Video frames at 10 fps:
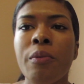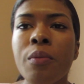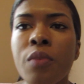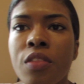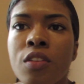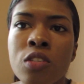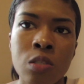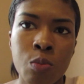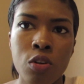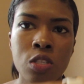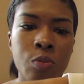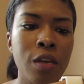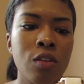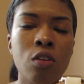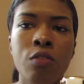went with the sports
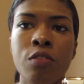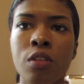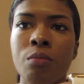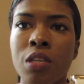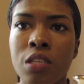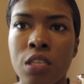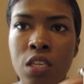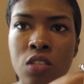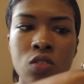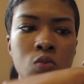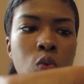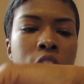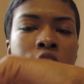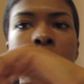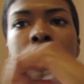band over the Milanese
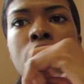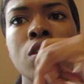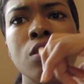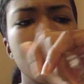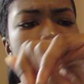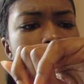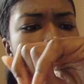watch because